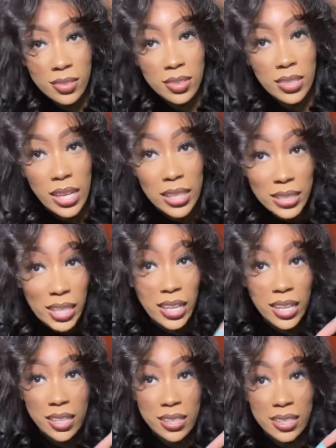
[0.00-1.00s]
It's a
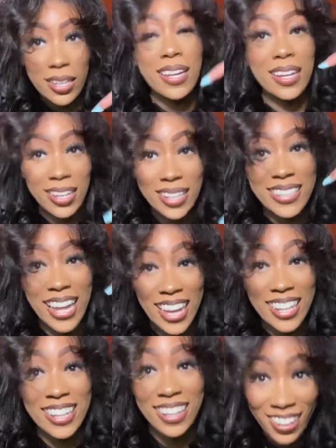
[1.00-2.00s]
look. It is a
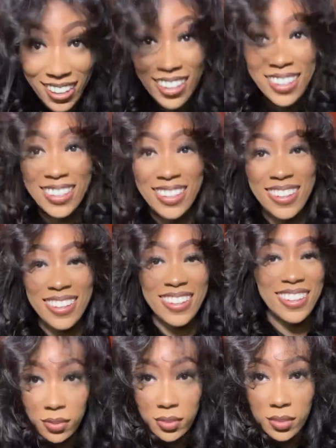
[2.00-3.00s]
look.
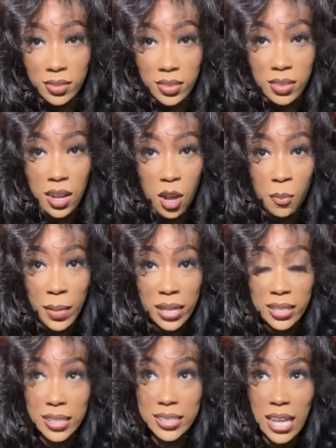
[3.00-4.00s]
Oh my
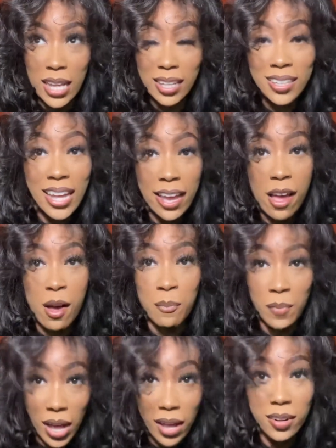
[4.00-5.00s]
goodness, I look like a
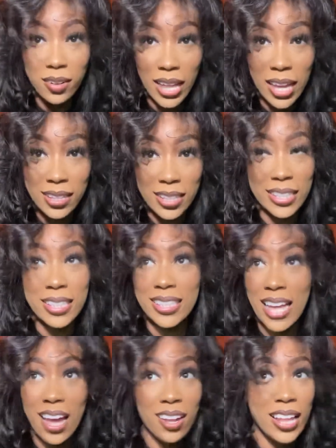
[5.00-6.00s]
model. Like, this is
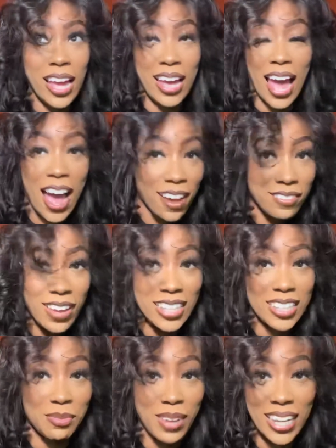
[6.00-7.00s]
how like high
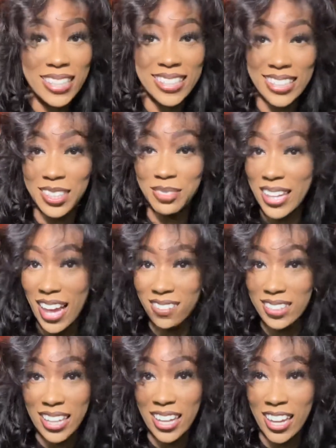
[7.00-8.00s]
fashion magazines be
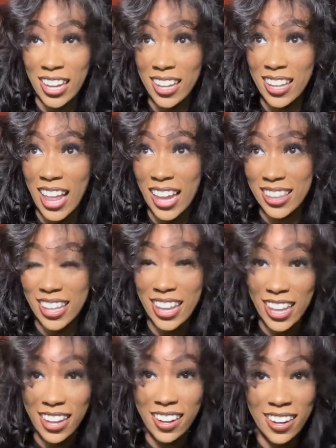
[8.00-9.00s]
having the hair, like the
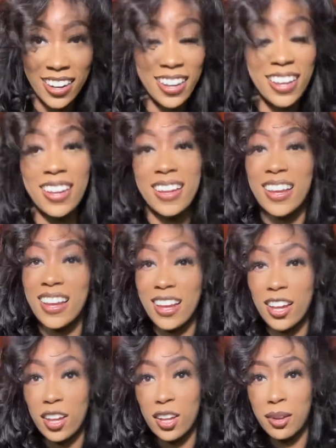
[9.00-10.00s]
hair.
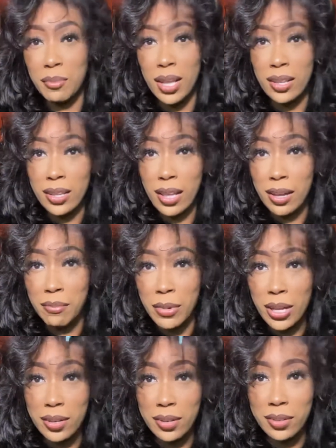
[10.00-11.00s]
I look like a
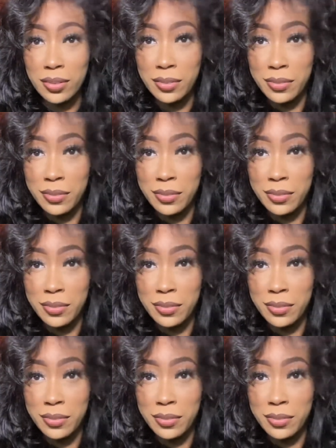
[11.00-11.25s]
model.